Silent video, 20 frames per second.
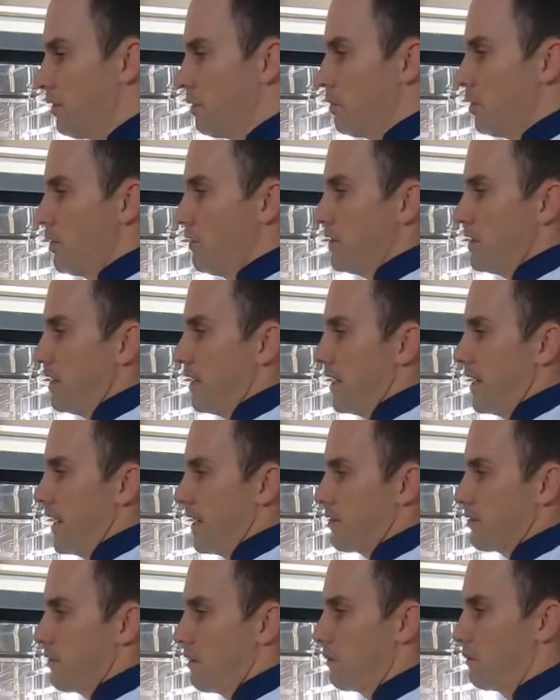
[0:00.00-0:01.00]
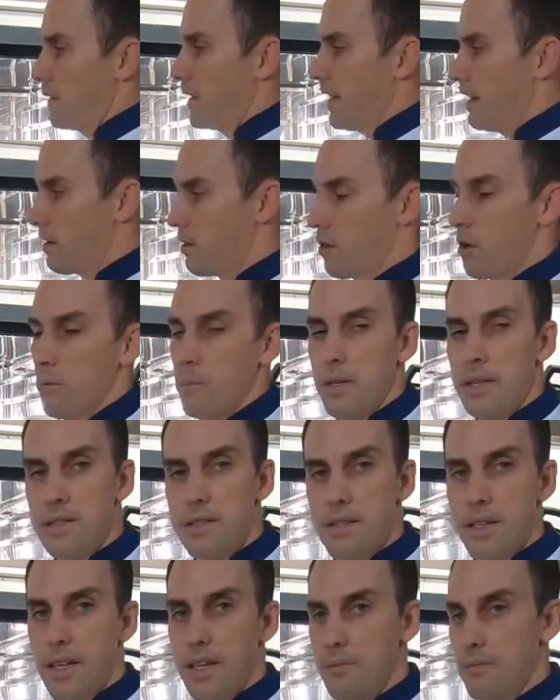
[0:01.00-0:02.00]
we move to the next one with our combi
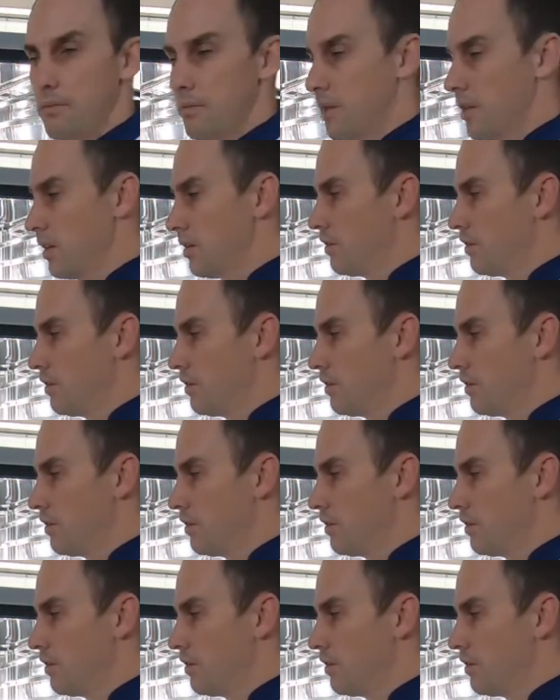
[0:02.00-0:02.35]
steam,